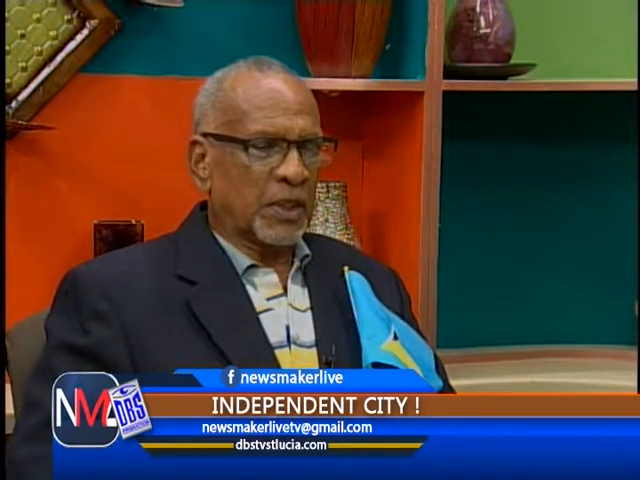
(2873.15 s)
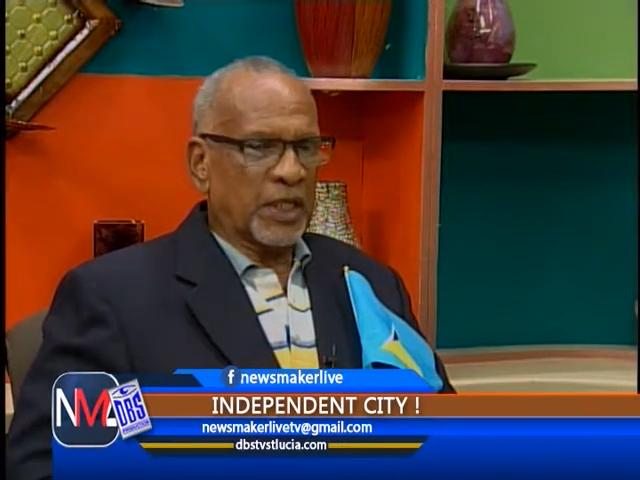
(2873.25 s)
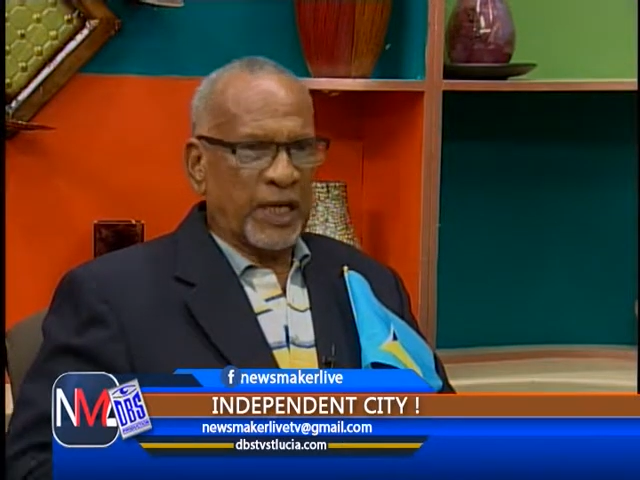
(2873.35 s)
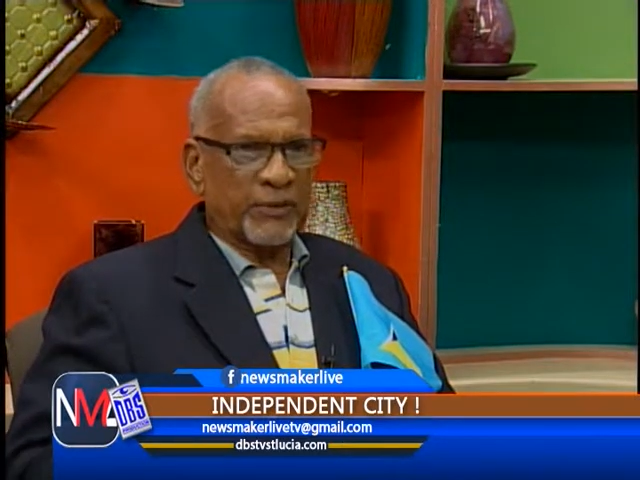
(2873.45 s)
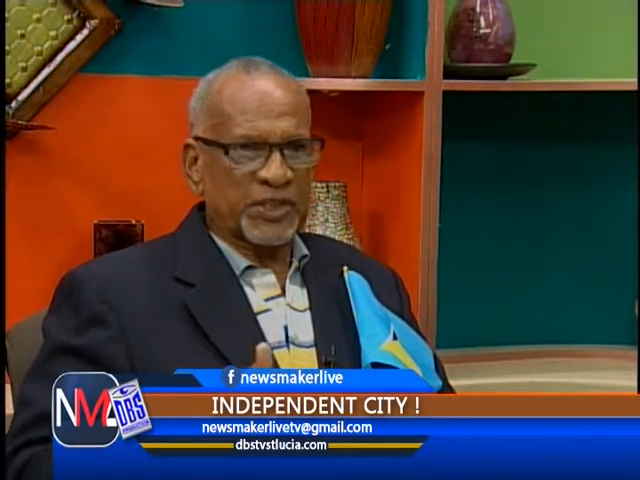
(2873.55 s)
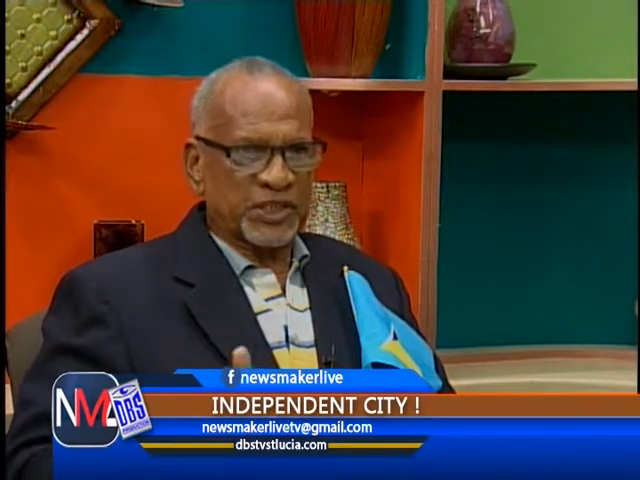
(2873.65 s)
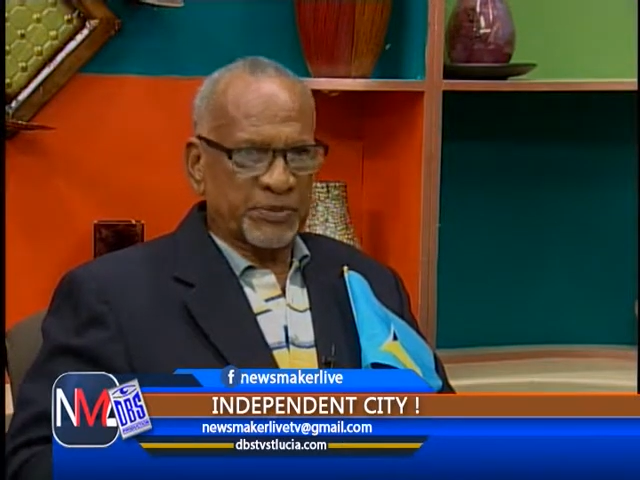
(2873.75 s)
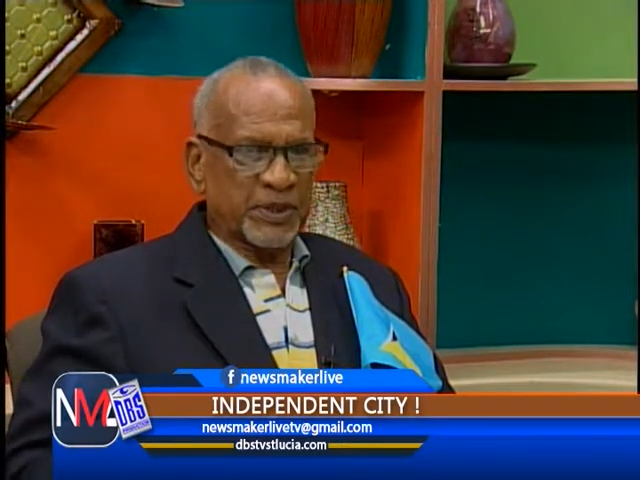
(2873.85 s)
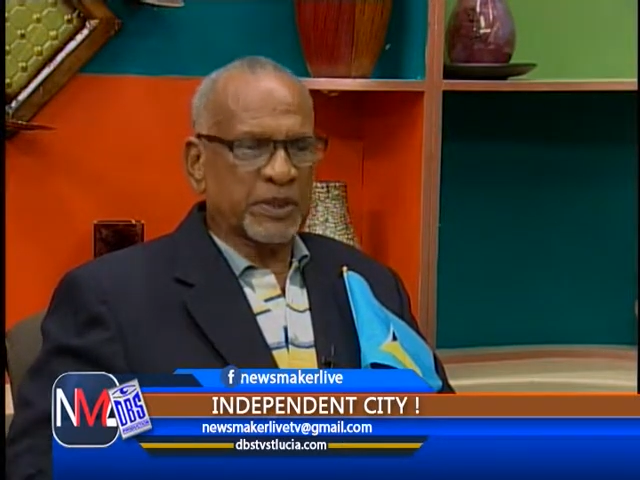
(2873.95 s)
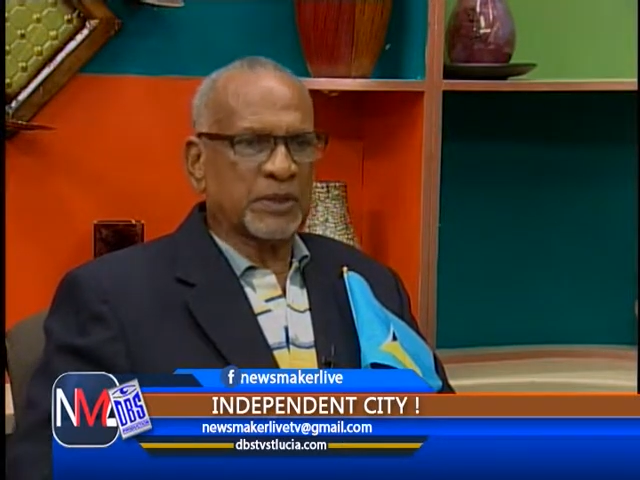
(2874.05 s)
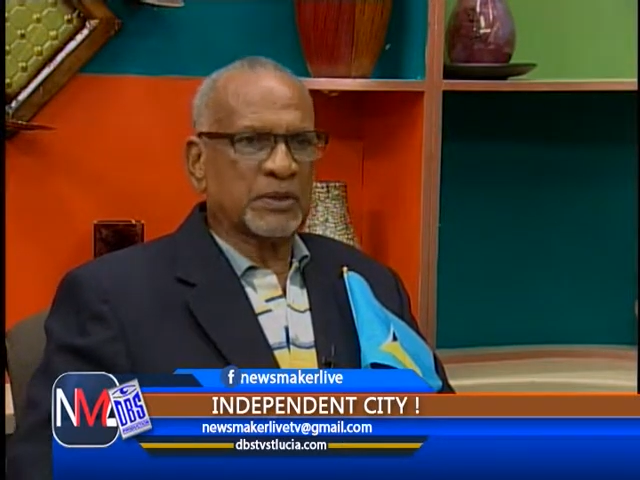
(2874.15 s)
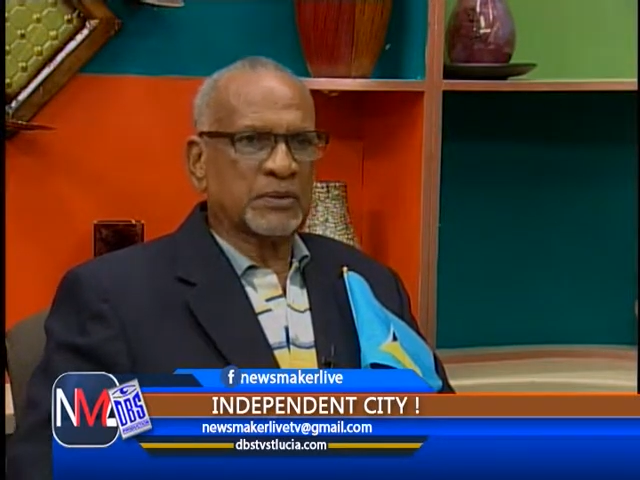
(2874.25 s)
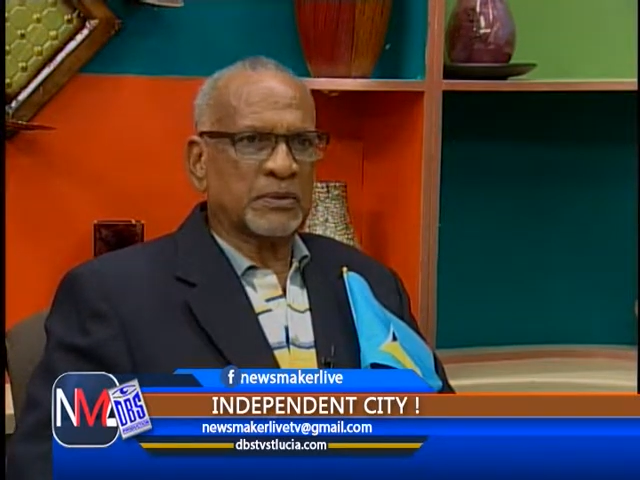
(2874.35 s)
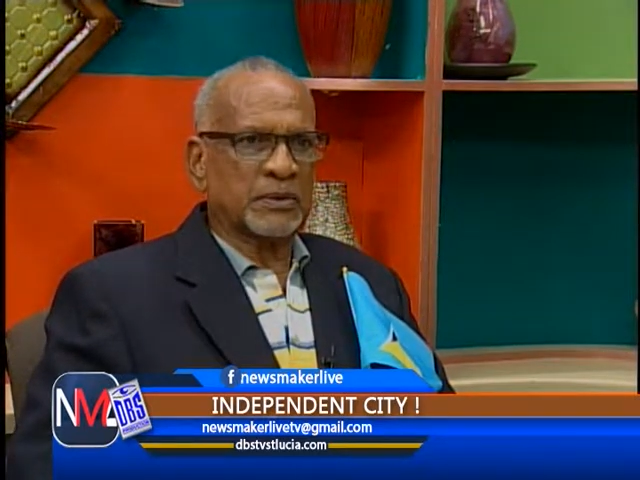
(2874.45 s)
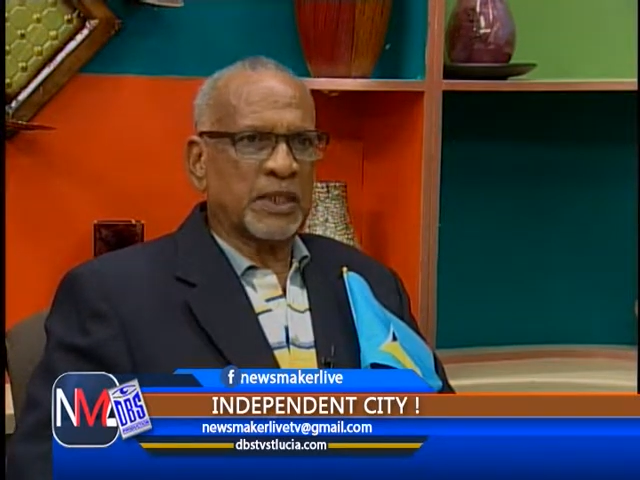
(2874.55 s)
and I was speaking,
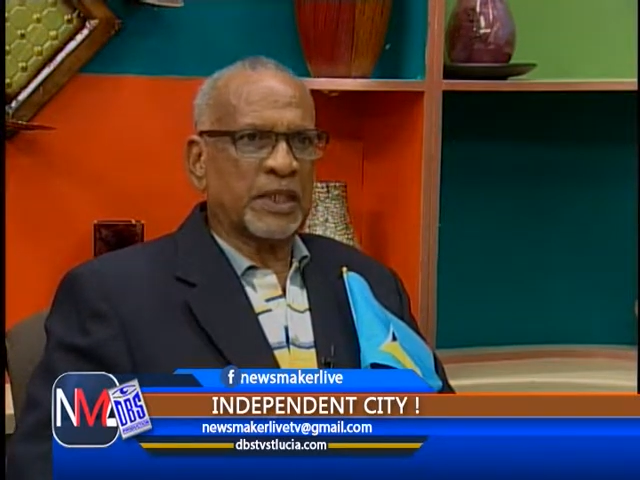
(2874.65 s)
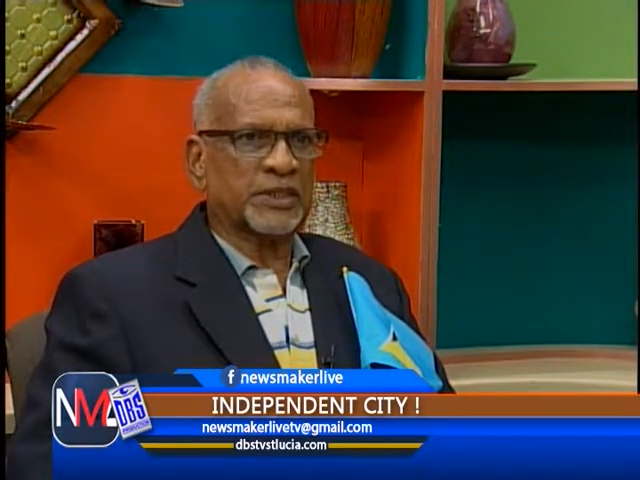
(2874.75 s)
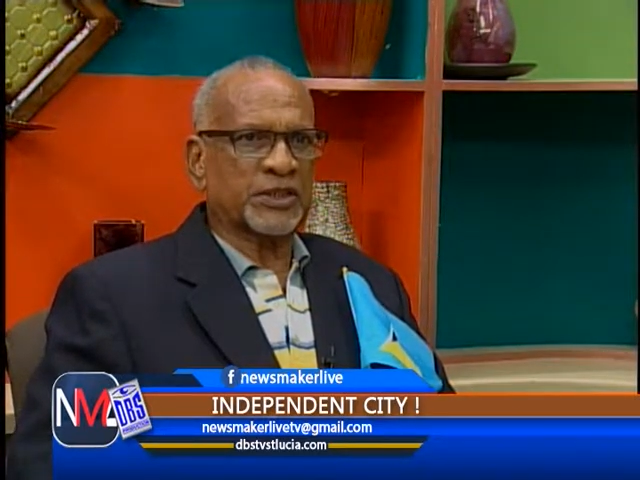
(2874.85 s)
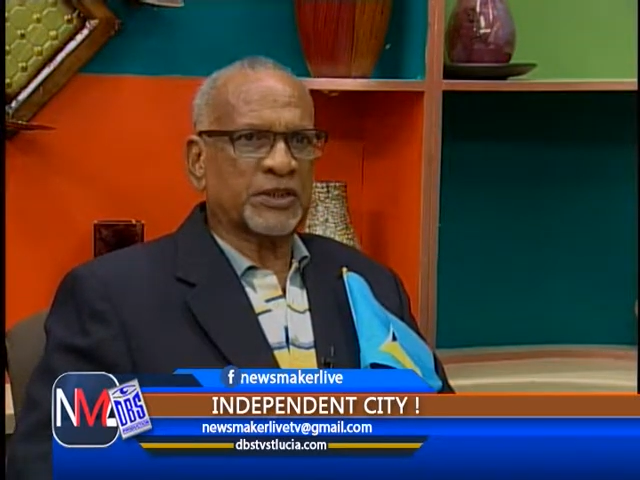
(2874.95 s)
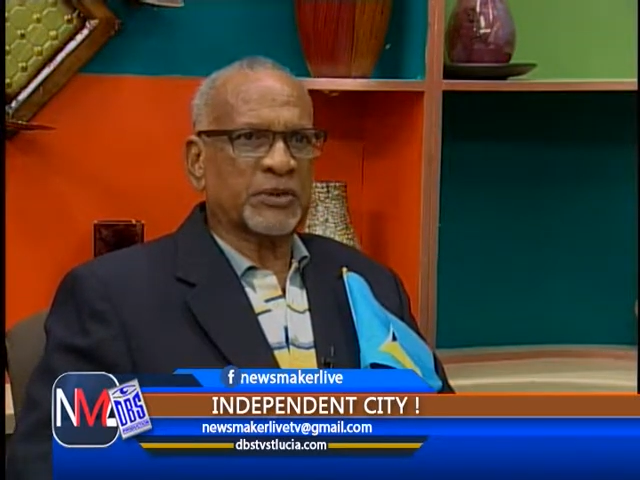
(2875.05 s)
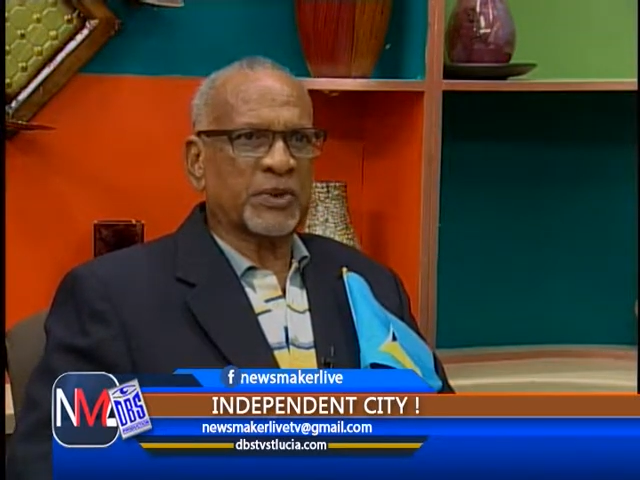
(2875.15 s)
answering a